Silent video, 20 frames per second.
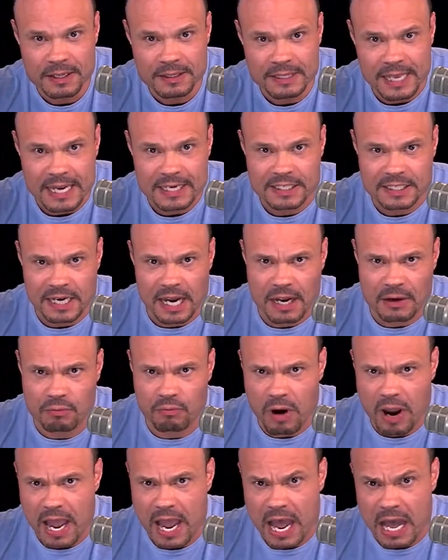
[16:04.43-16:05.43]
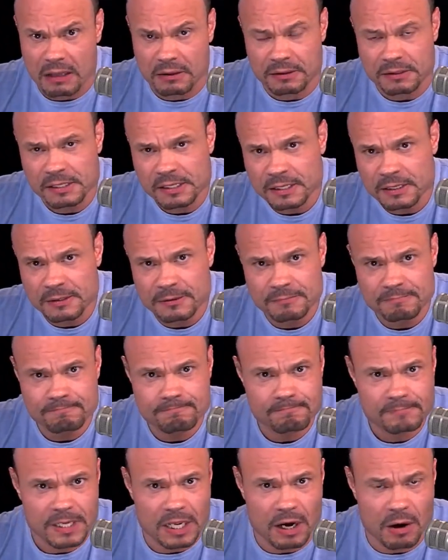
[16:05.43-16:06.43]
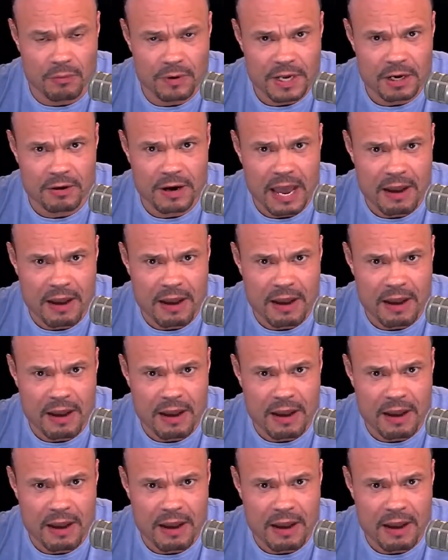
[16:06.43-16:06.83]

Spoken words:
They said, well, we don't